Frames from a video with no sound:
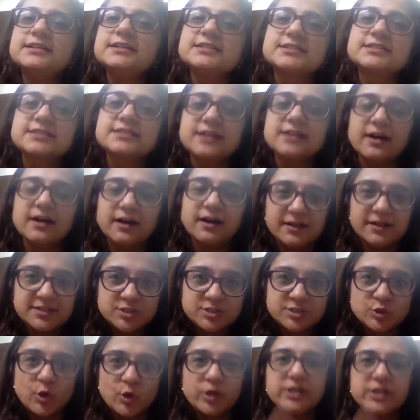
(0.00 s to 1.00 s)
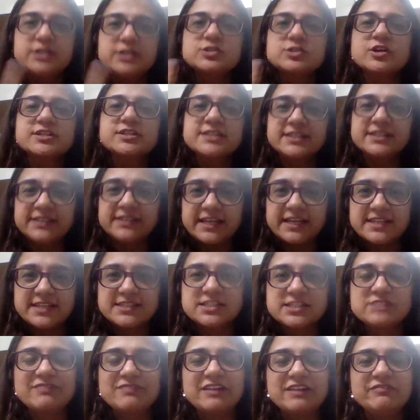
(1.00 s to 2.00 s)
these stories or
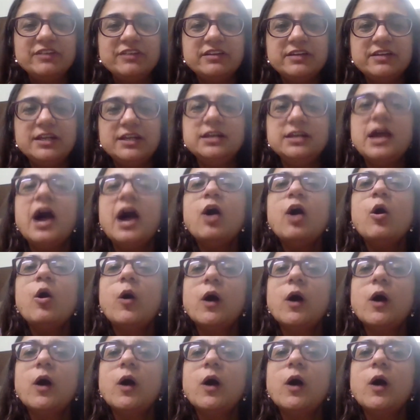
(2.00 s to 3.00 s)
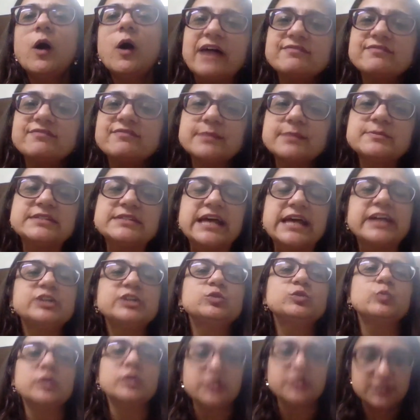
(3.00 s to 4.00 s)
sentences when we read also have some
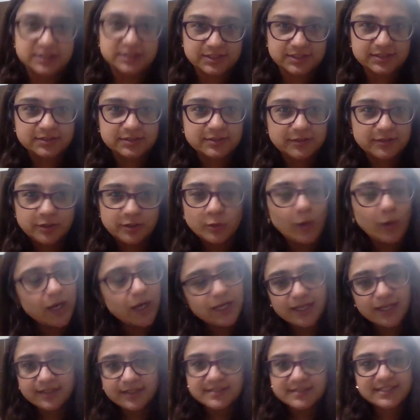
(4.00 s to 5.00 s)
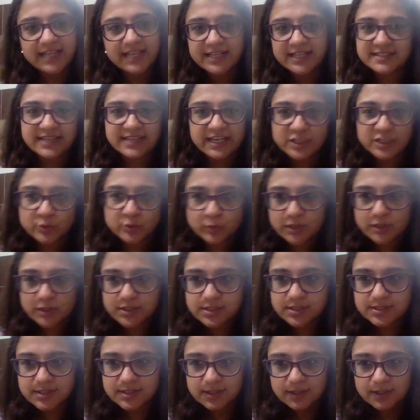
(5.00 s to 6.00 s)
sight words. You all understand sight
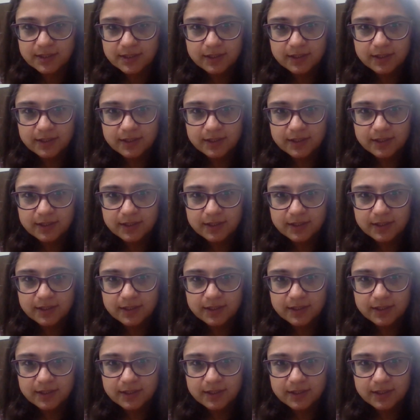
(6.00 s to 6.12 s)
words?